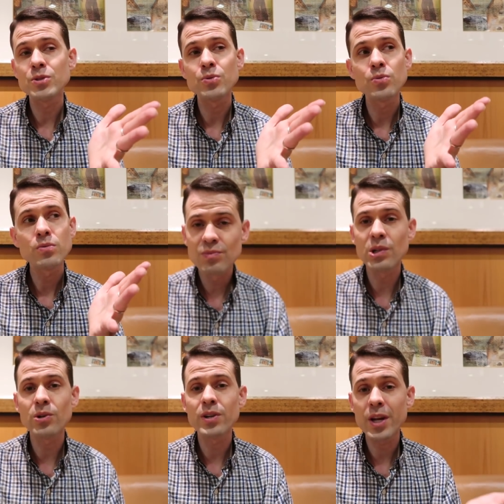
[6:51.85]
to
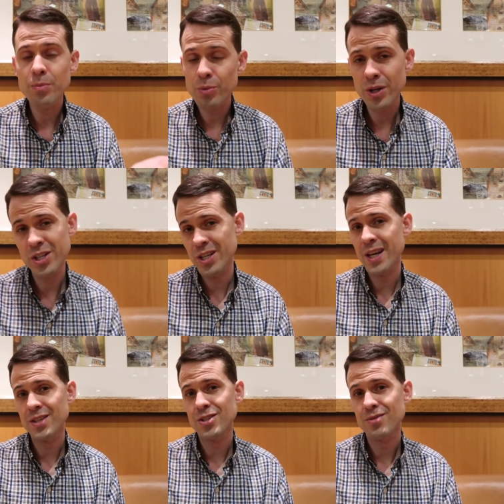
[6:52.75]
learn and
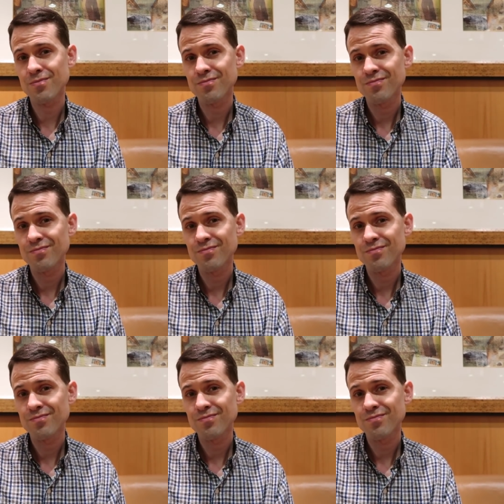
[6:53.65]
appreciate.